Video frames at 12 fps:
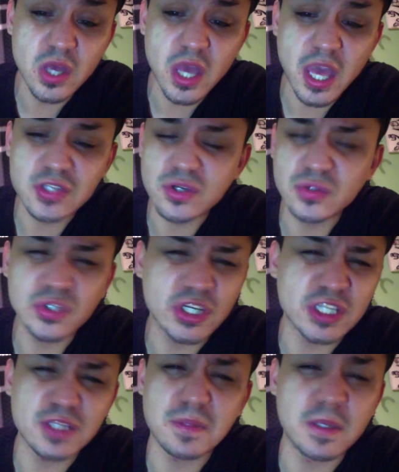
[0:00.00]
And don't look
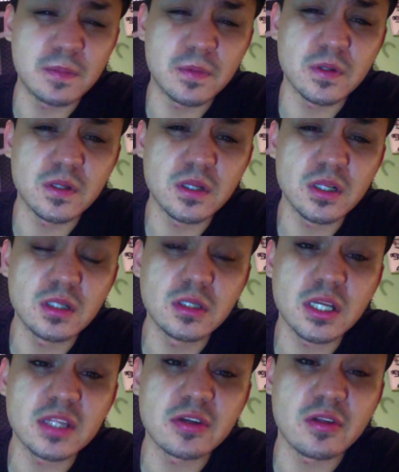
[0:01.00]
at the people,
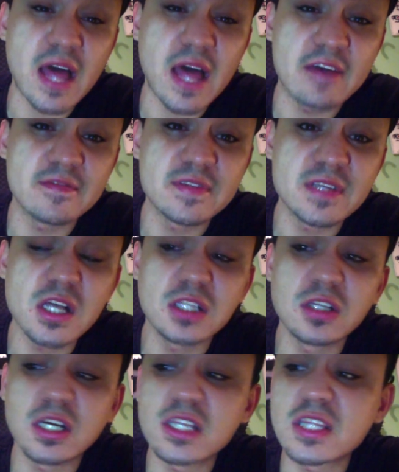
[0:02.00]
look at their lives,
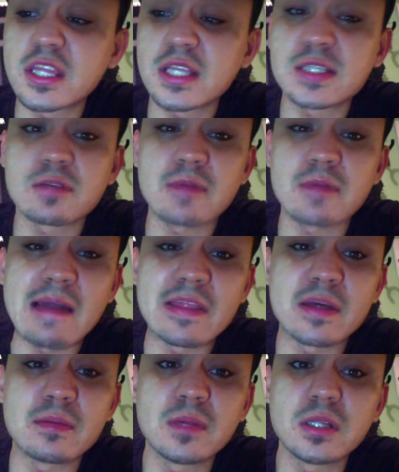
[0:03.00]
look at the things around
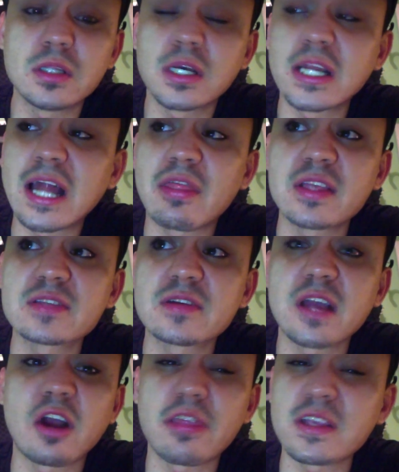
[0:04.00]
them, look at how things
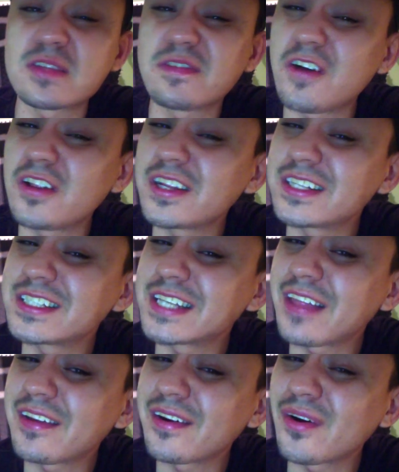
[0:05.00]
are things falling
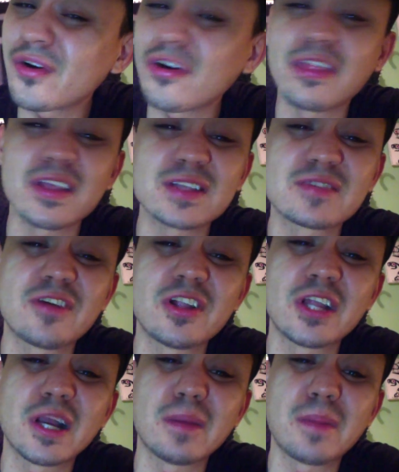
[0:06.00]
together or are things
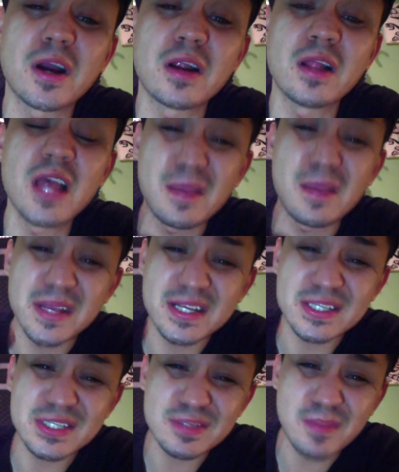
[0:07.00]
falling apart?
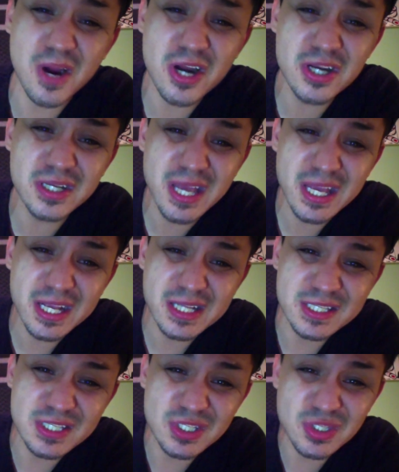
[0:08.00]
Because smart can
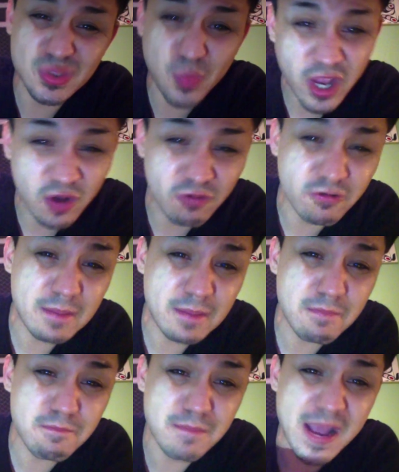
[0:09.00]
swing right
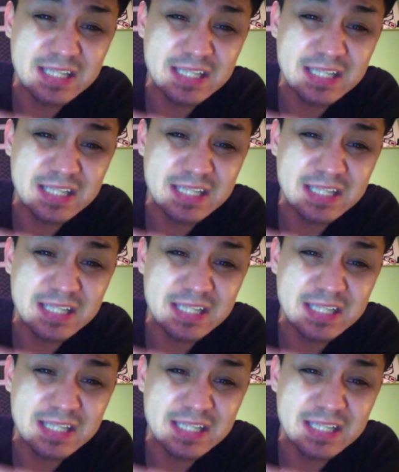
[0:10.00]
back